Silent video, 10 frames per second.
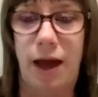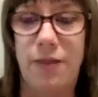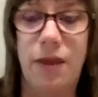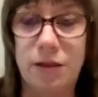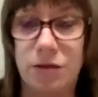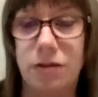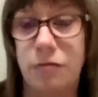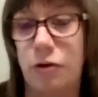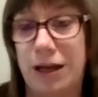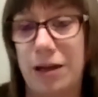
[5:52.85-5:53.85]
and then
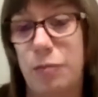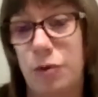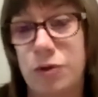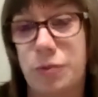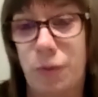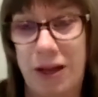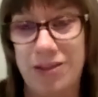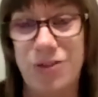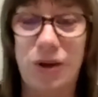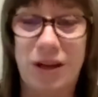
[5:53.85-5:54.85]
delivering it in multiple
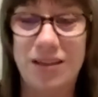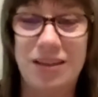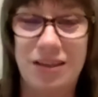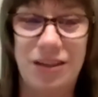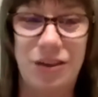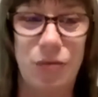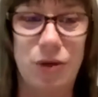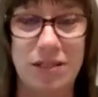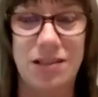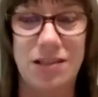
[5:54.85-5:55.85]
ways so you can
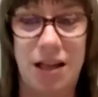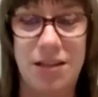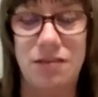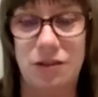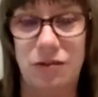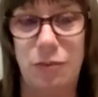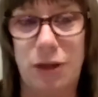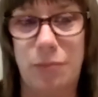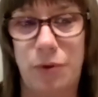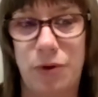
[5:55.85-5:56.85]
reach lots of
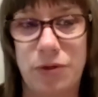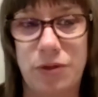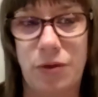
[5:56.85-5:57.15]
different people.